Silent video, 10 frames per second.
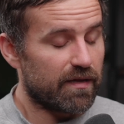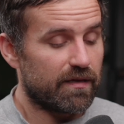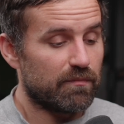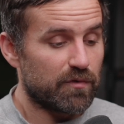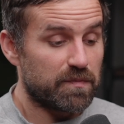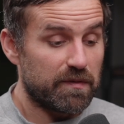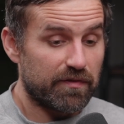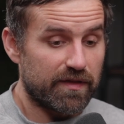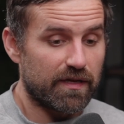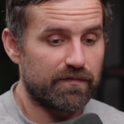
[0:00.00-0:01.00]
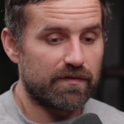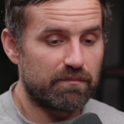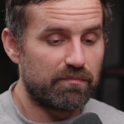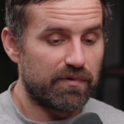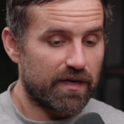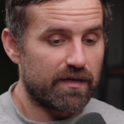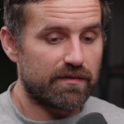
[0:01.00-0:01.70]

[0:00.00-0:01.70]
I think most people think of a brick